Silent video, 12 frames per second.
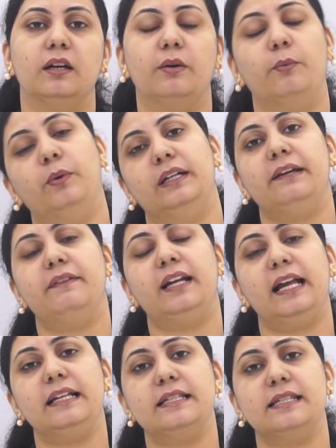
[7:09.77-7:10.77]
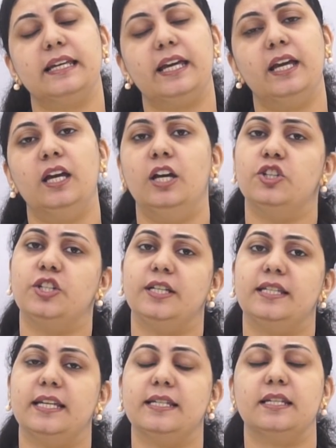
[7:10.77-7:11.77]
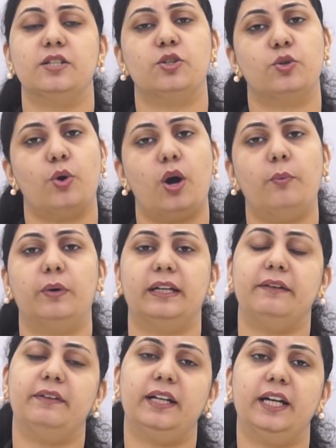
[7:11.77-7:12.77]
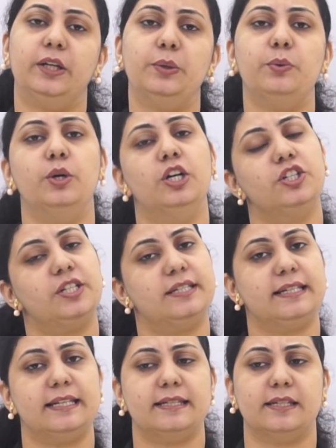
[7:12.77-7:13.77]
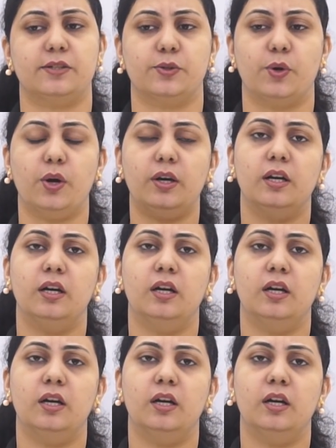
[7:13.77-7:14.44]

Whatever I say, she says it's wrong. Whatever I do, she says it's wrong.